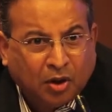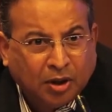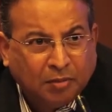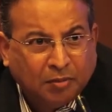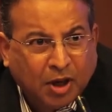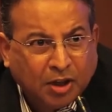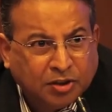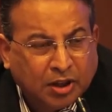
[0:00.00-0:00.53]

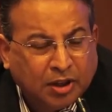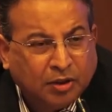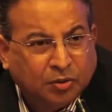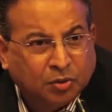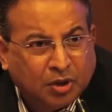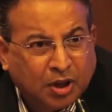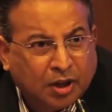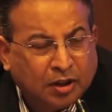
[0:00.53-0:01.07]
Himachal
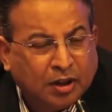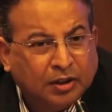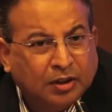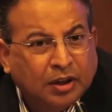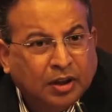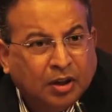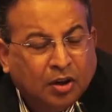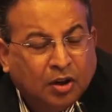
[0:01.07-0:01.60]
and Uttarakhand.
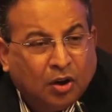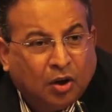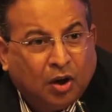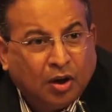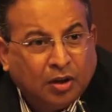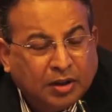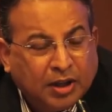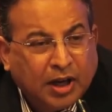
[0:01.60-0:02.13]

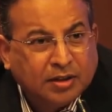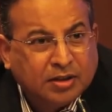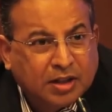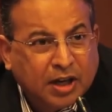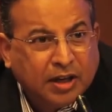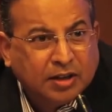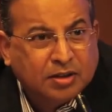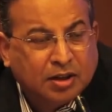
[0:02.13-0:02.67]
Or there are
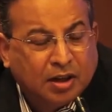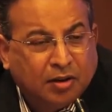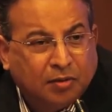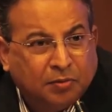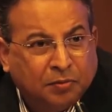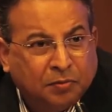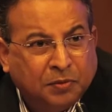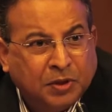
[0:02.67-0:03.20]
states
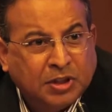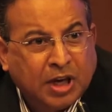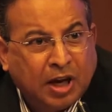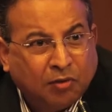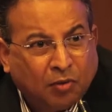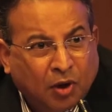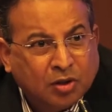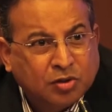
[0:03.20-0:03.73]
which
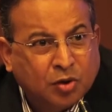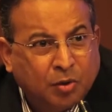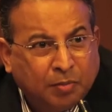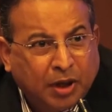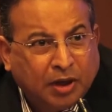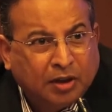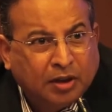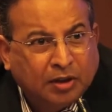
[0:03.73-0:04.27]
have also
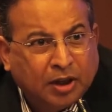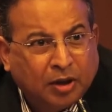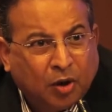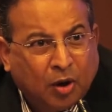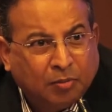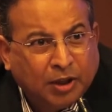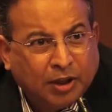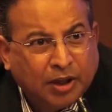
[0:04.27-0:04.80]
met their
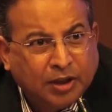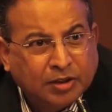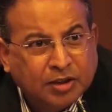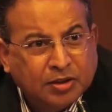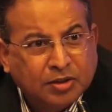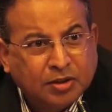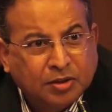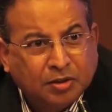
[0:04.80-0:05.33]

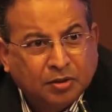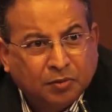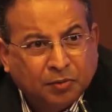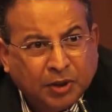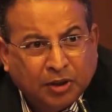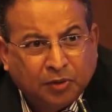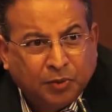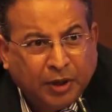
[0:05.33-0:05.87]
obligations
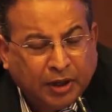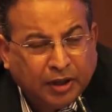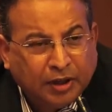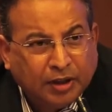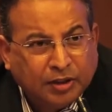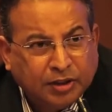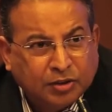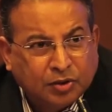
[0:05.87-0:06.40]
with wind
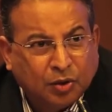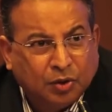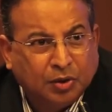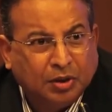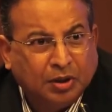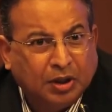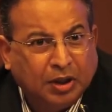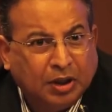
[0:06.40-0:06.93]
energy. So
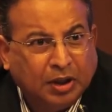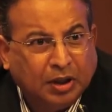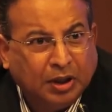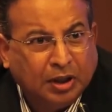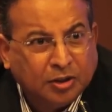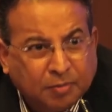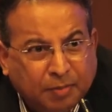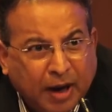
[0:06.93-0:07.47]

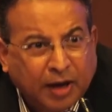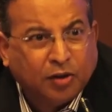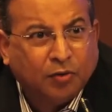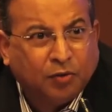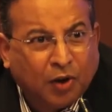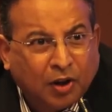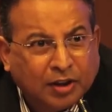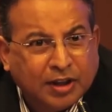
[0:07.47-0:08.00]
in spite
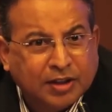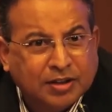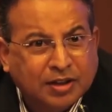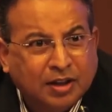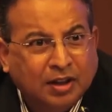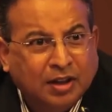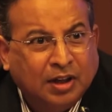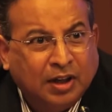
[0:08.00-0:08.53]
of all this,
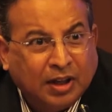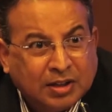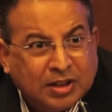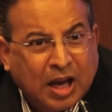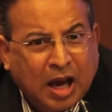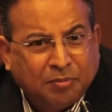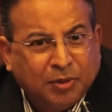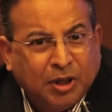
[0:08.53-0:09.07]
it's
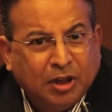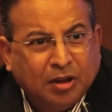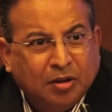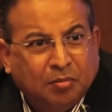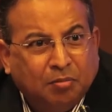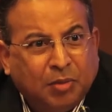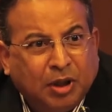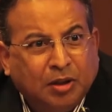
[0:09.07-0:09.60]
happening,
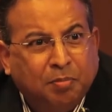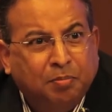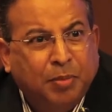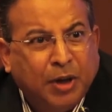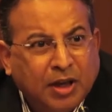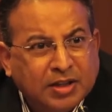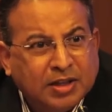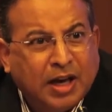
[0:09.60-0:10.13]
but the
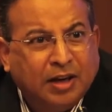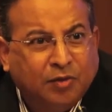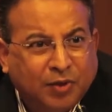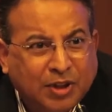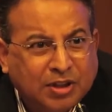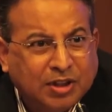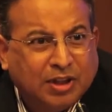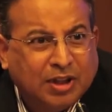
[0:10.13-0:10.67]
pace at
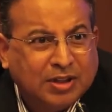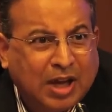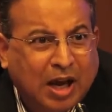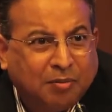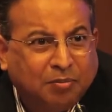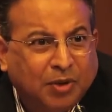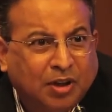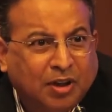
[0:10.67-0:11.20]
which it is
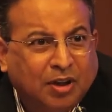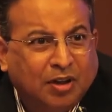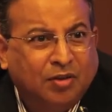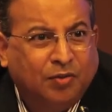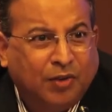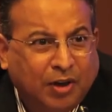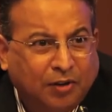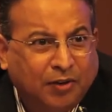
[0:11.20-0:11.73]
happening is
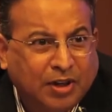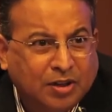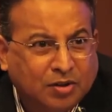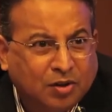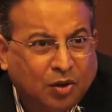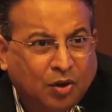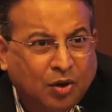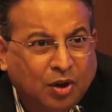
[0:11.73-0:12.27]
very, very
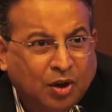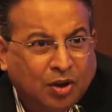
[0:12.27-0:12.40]
slow.